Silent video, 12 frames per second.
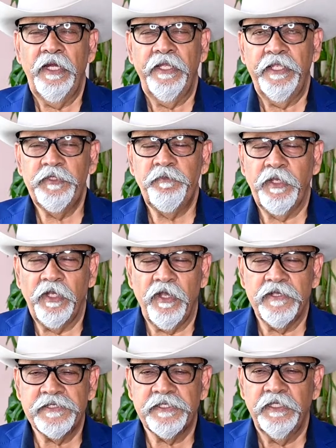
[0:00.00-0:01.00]
is
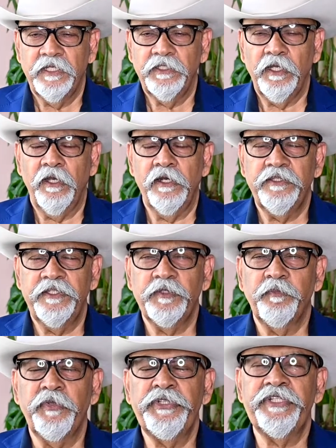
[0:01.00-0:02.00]
because the Earth is
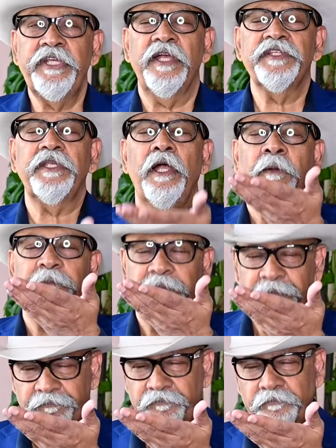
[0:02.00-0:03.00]
pushing us up.